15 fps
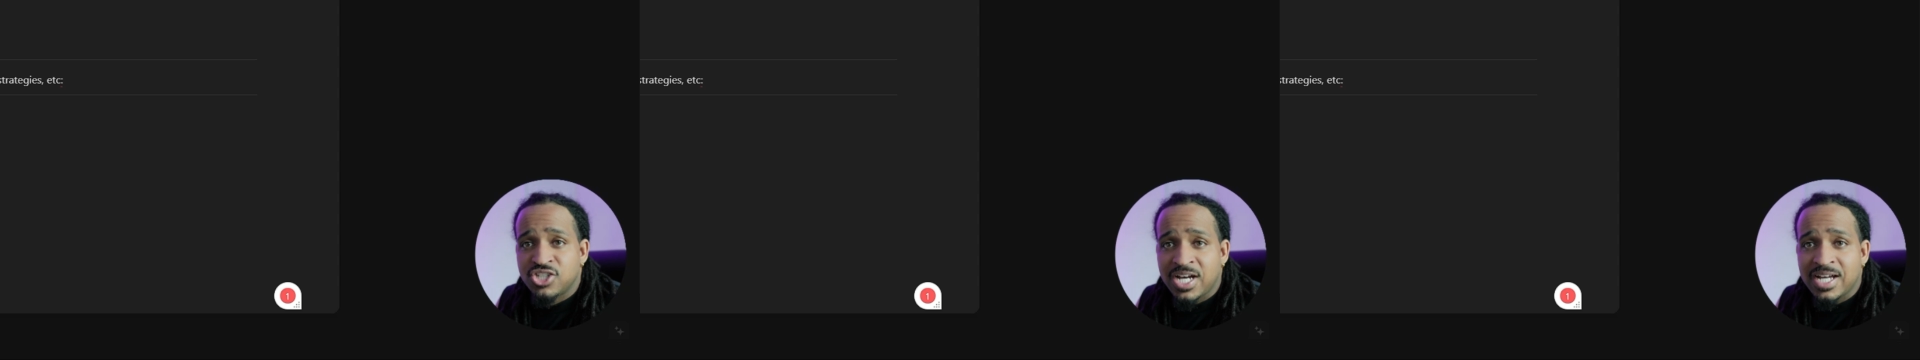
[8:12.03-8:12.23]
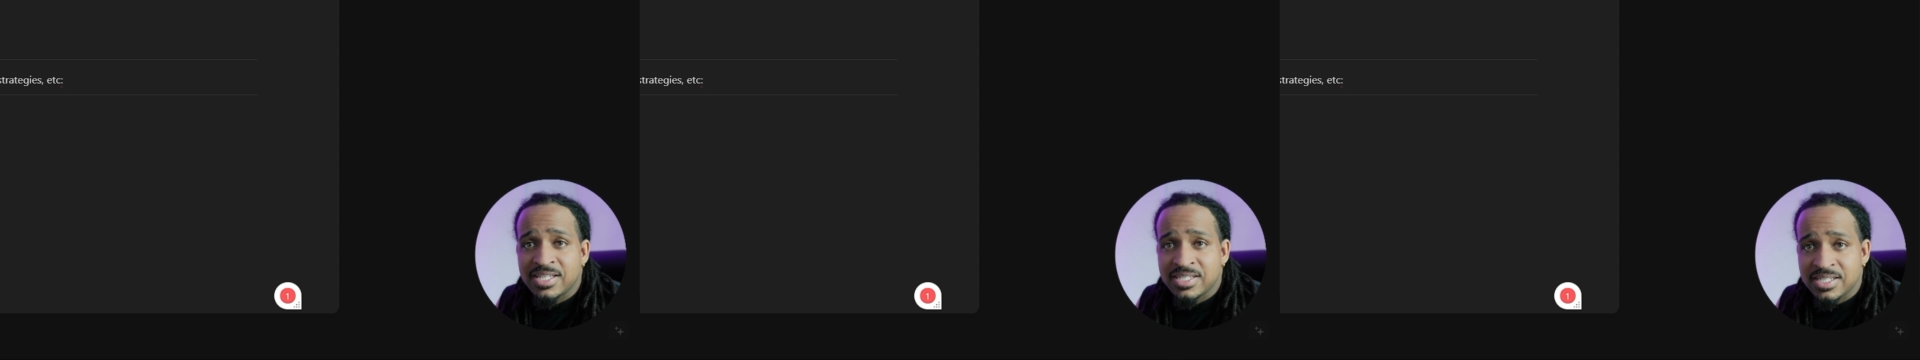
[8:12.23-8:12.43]

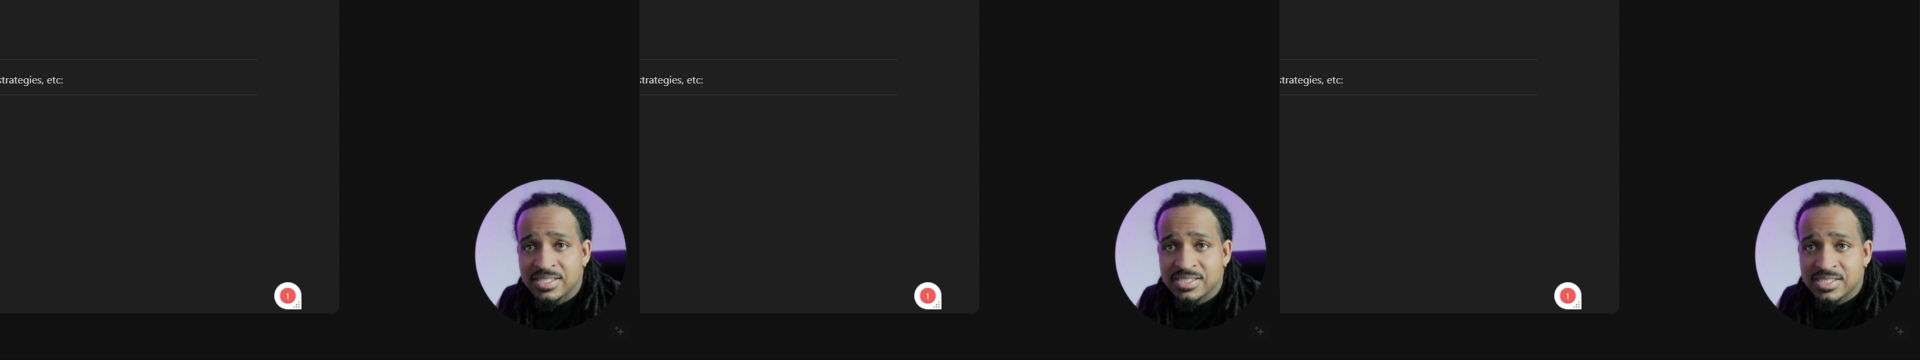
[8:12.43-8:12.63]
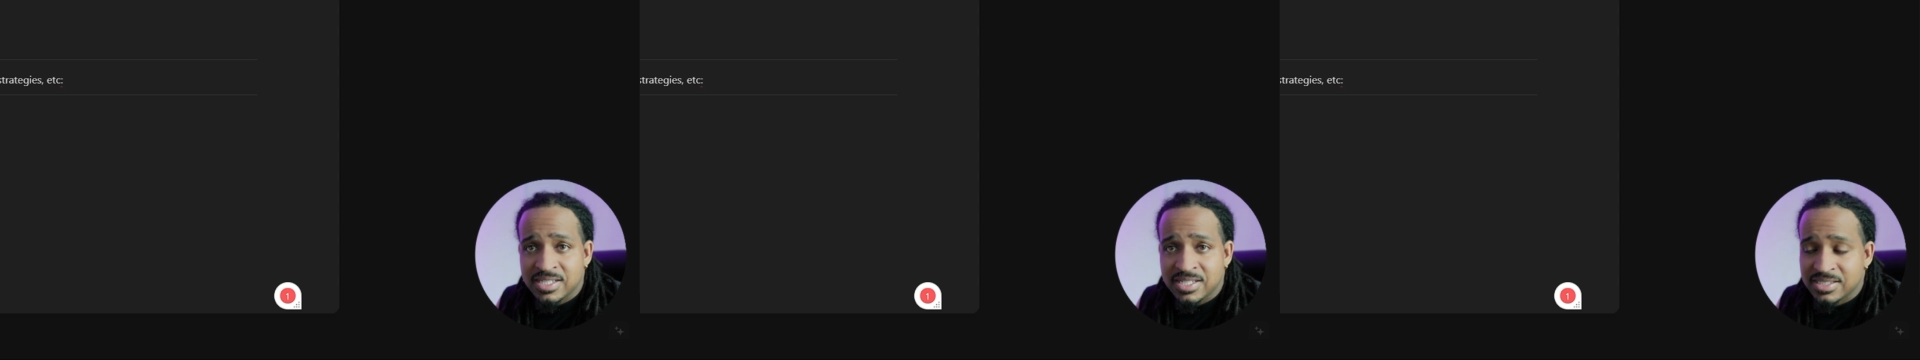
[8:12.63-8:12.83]
jot
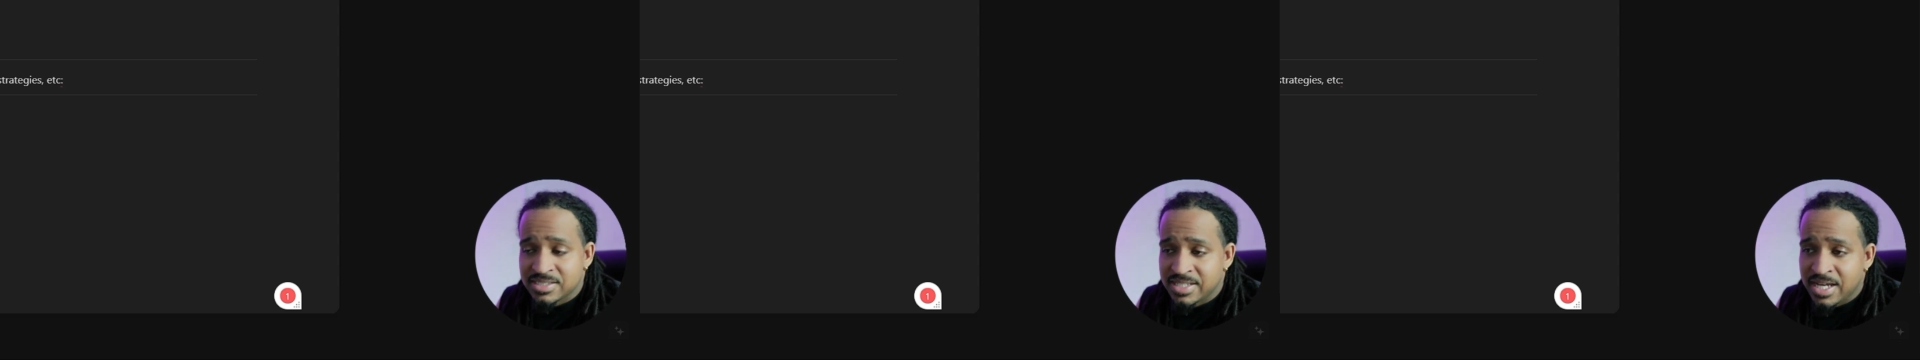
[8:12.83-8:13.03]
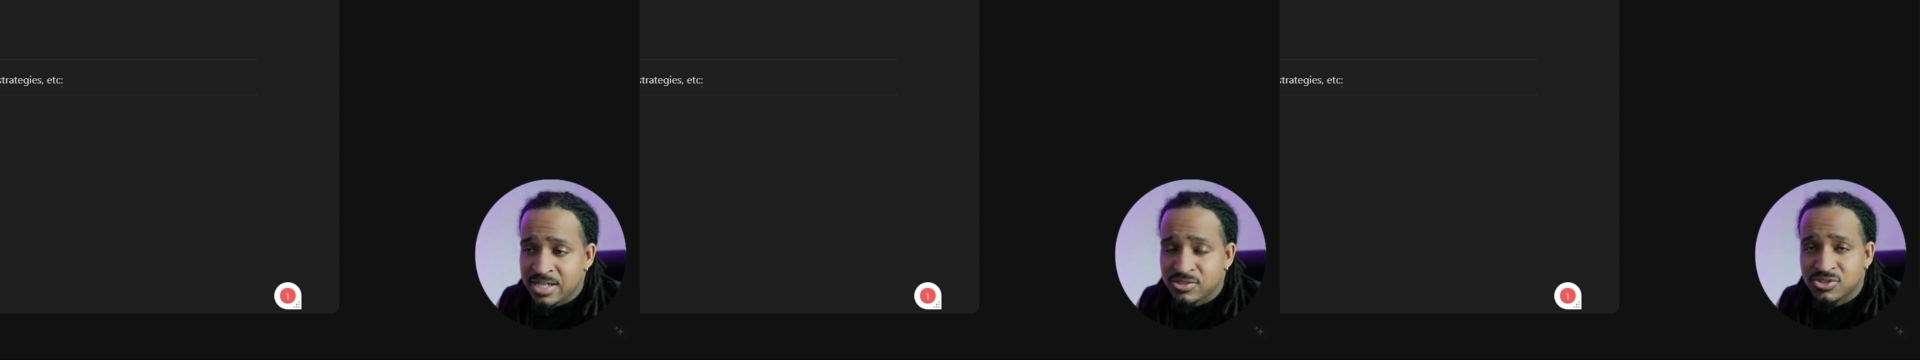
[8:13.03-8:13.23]
these things
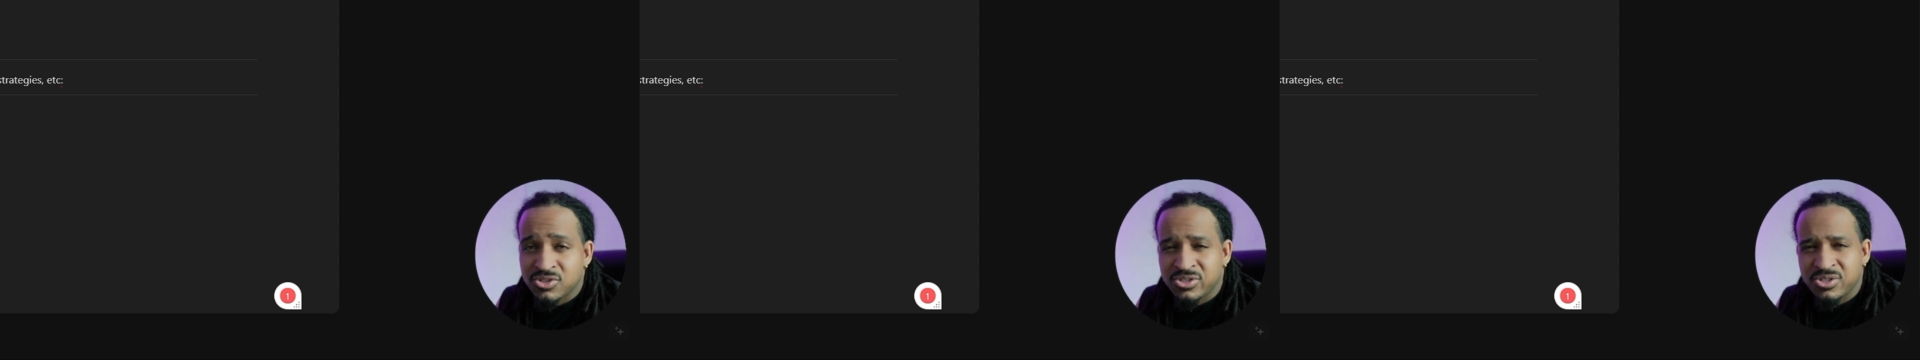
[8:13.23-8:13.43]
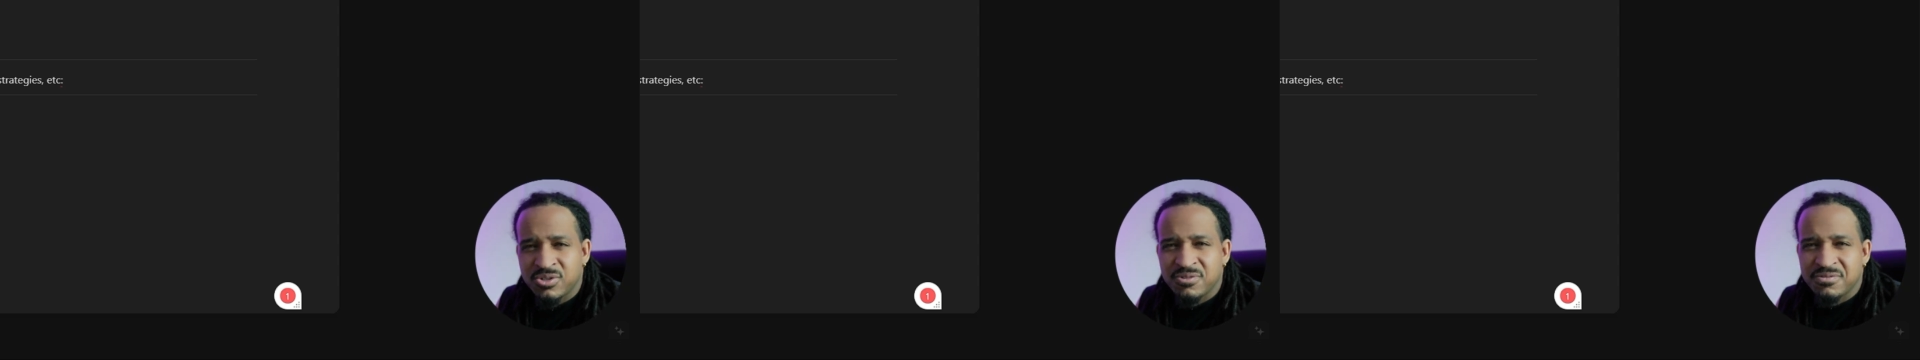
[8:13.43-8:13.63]
down so
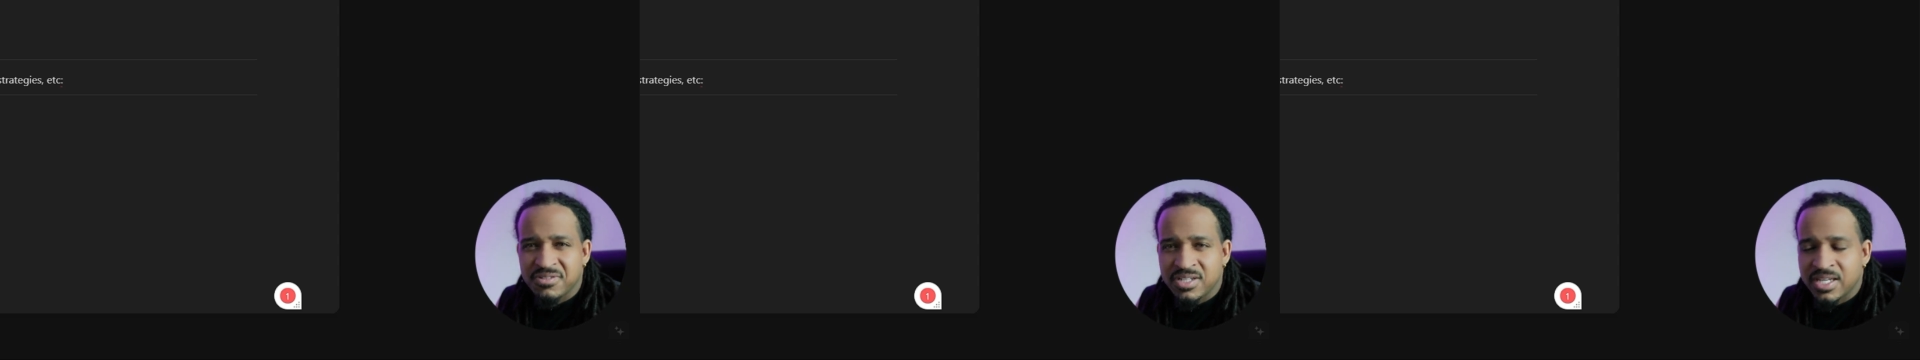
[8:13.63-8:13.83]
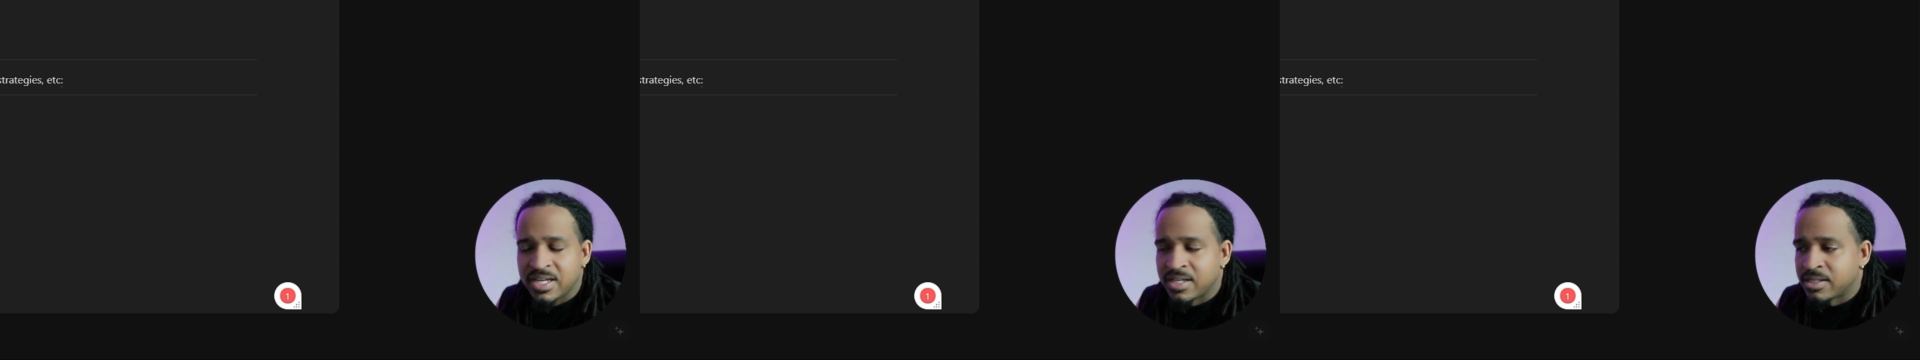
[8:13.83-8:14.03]
you don't
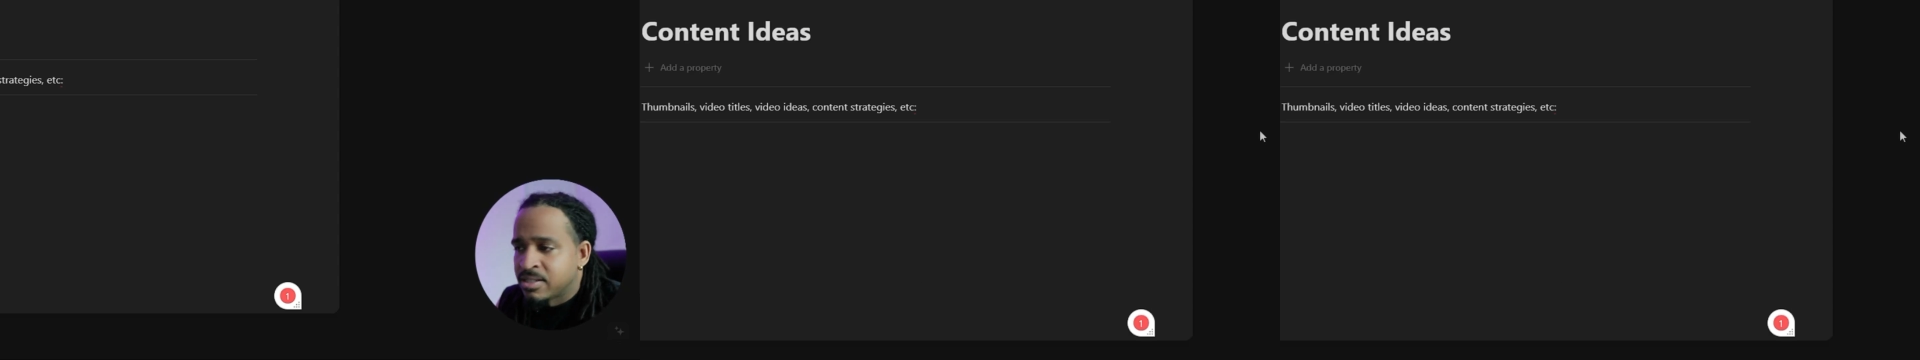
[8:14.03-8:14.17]
forget.